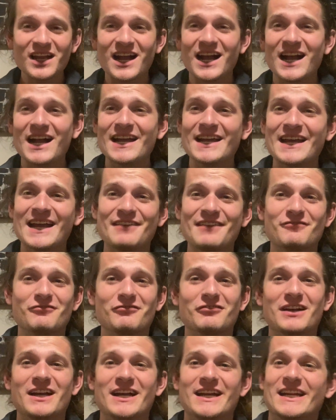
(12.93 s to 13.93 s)
I have
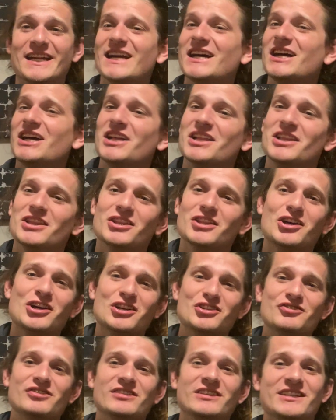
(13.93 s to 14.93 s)
read a
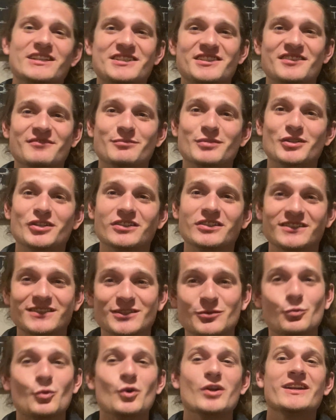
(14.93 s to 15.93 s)
laundry list of books,
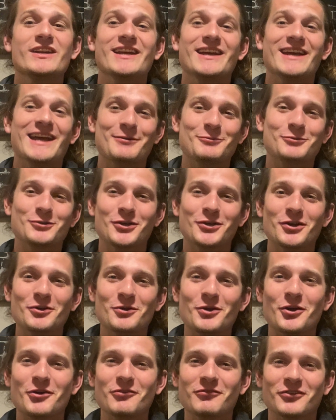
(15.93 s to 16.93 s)
and one day I will
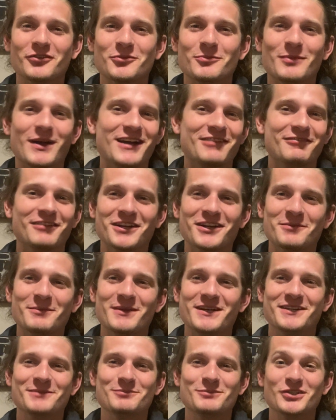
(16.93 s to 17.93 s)
go over my
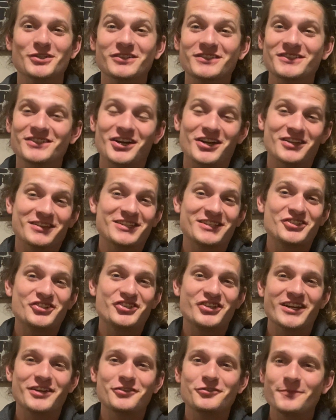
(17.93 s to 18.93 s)
recommended books on this
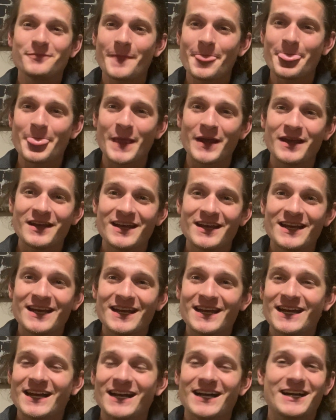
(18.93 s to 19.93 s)
channel.
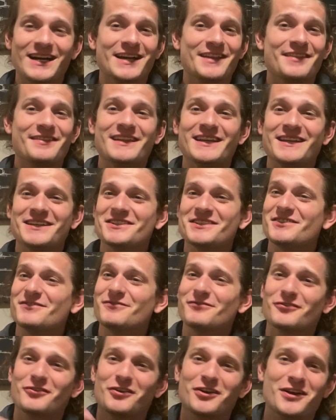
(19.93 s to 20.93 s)
Things
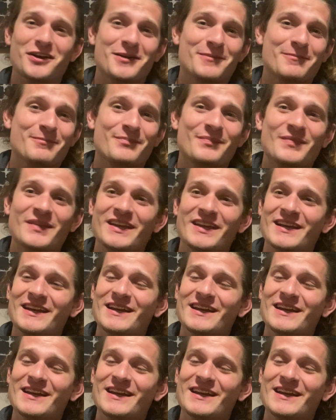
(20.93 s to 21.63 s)
from